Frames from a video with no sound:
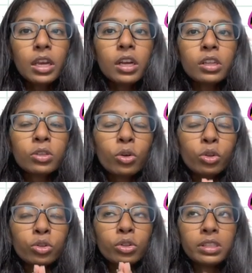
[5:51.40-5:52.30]
So
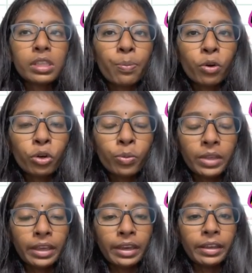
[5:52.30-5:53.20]
through the support group, they
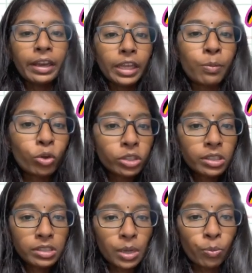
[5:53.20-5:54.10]
can get
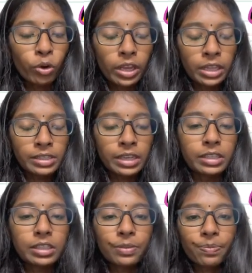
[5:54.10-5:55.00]
emotional support and
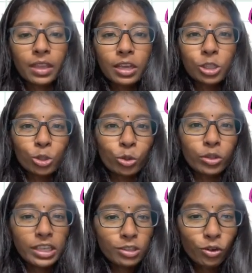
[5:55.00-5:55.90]
such. So
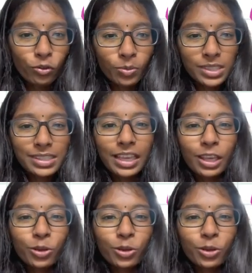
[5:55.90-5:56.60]
that's all from us. Thank you.